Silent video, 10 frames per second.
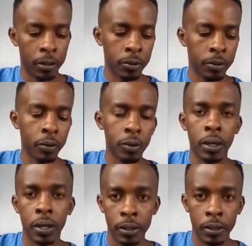So you
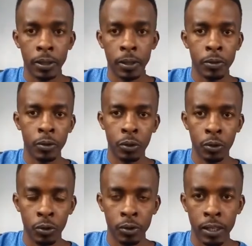can you know,
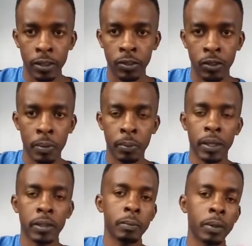use that strumming
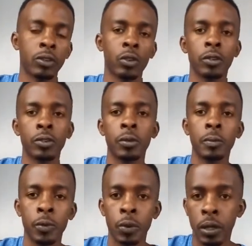pattern. Plus also
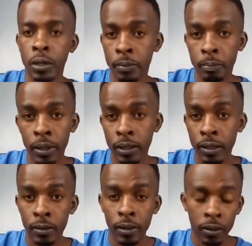you can pick
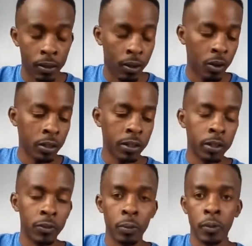the chord
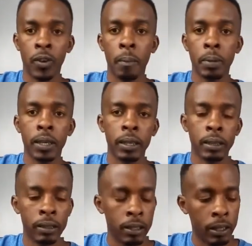if you prefer
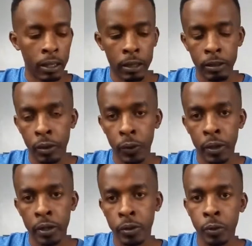picking. Either
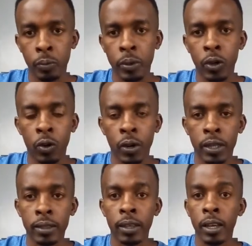way it will be
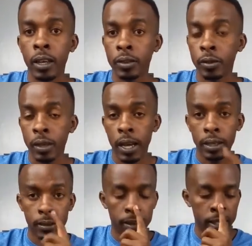correct. So
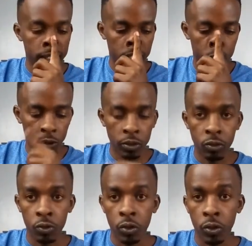guys, that's it for this
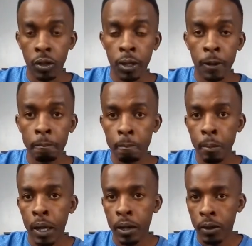tutorial.
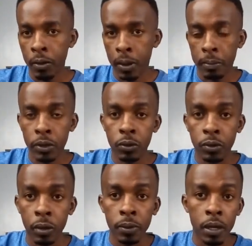Remember to
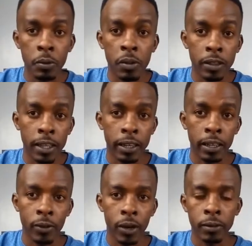subscribe to the channel
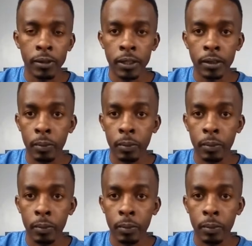if you haven't.